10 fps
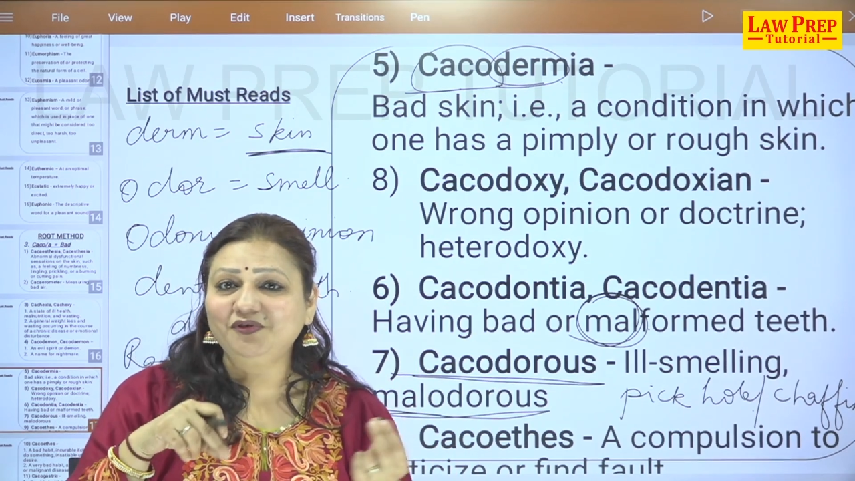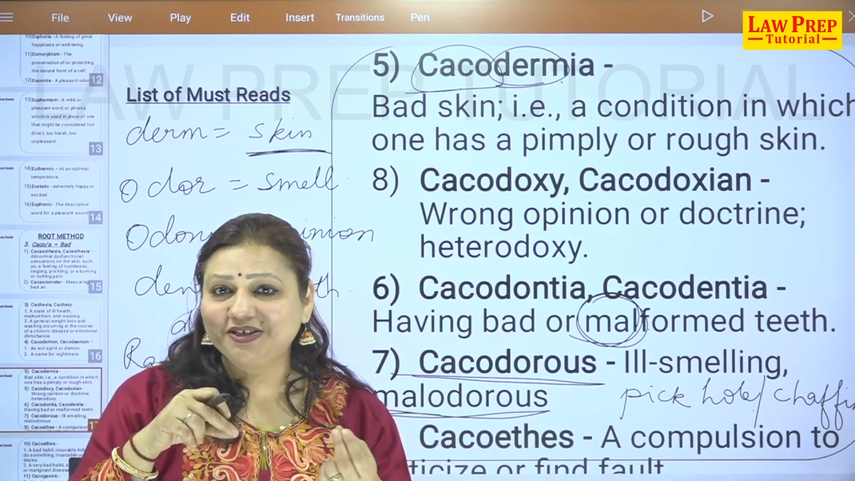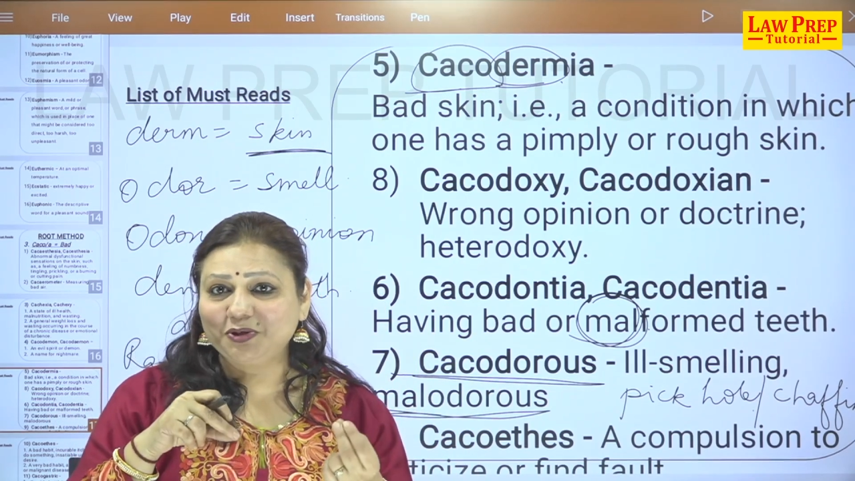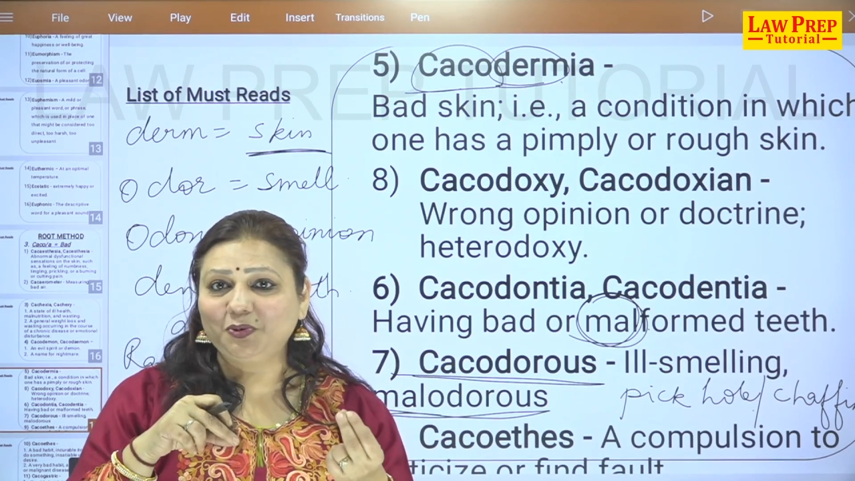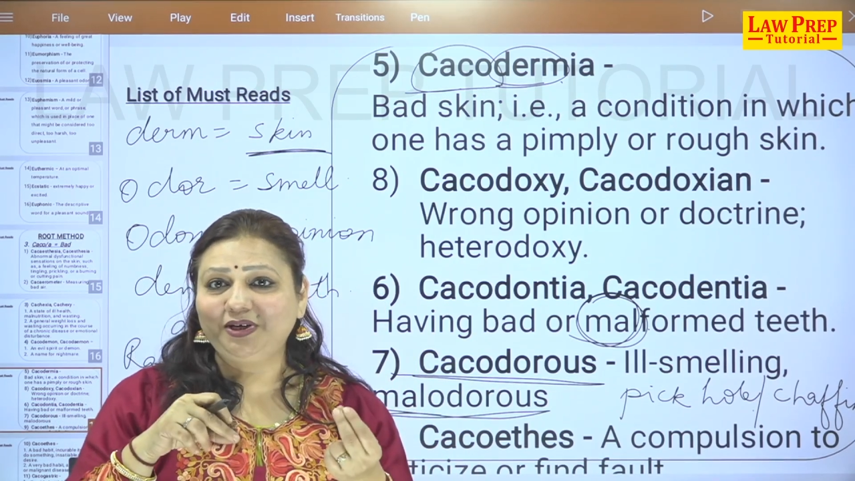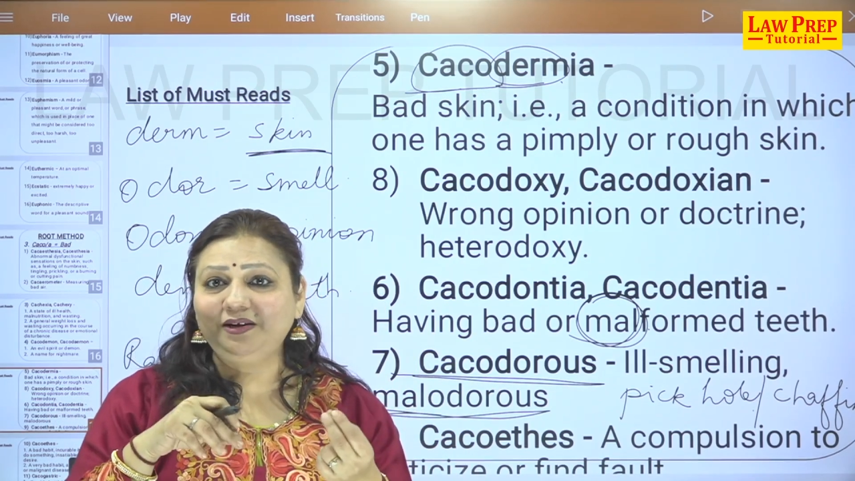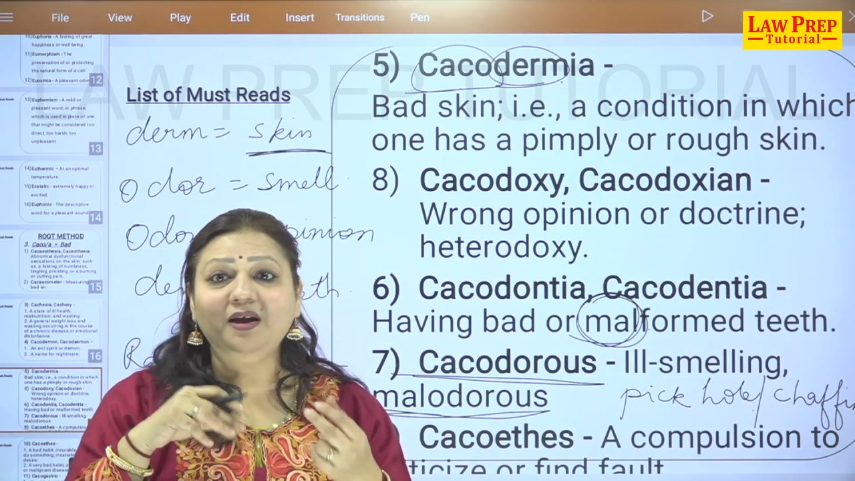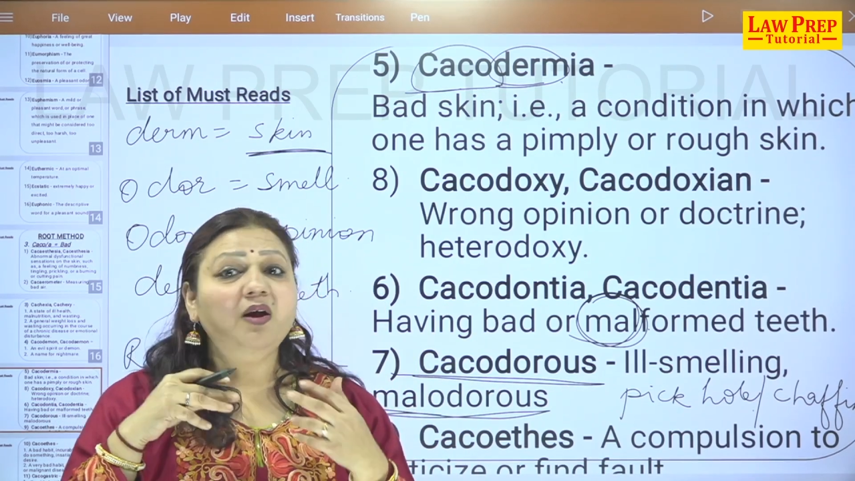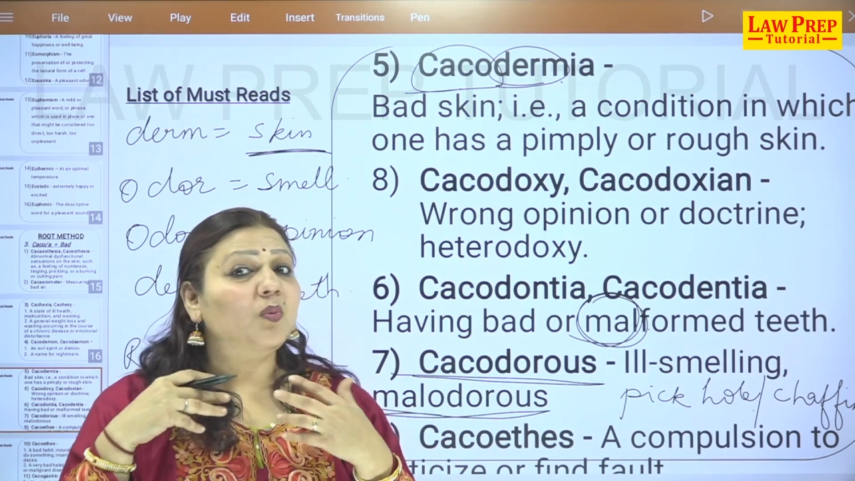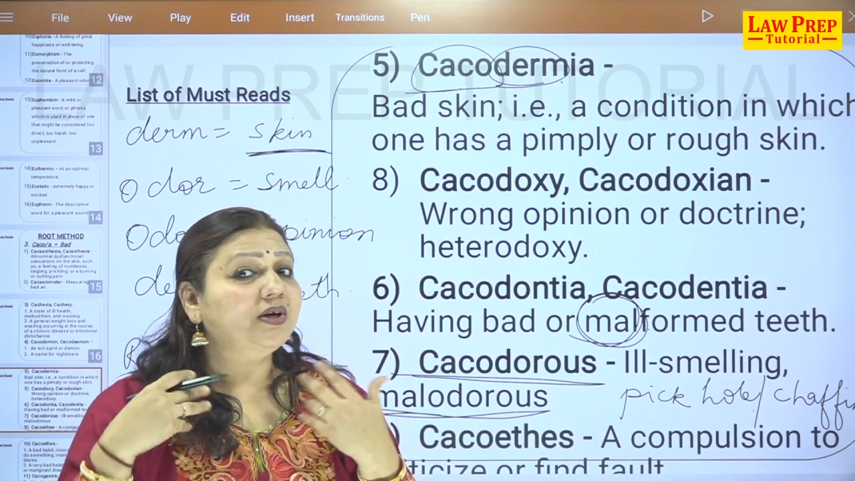a student.
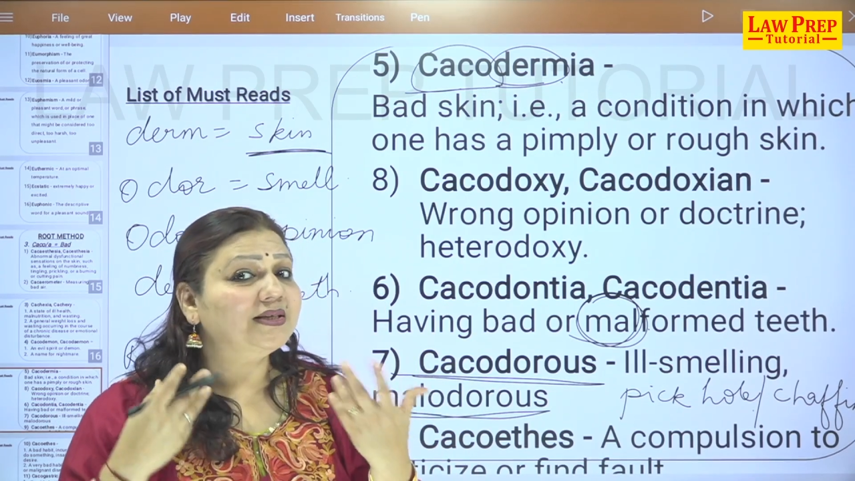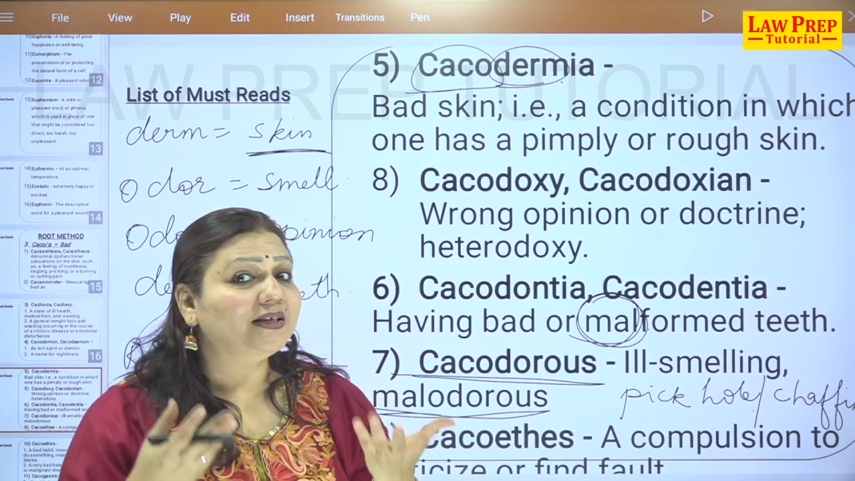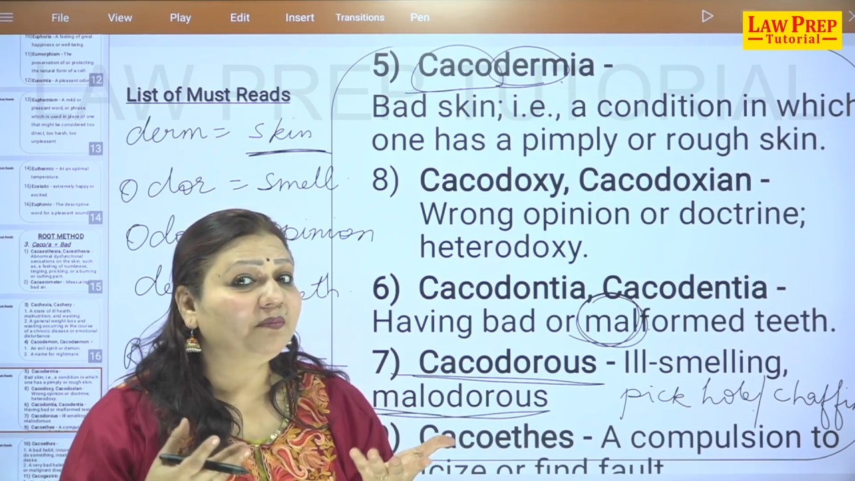What does it